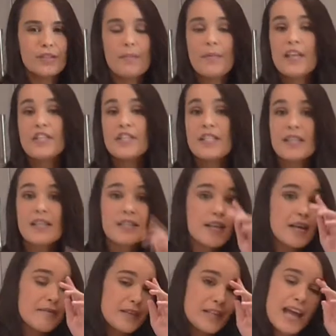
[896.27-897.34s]
And by
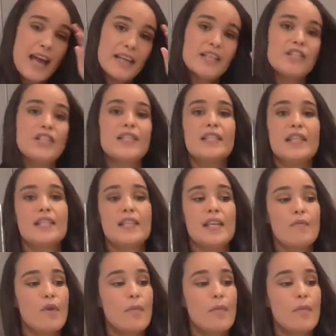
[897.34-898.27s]
GCSE I mean any GCSE,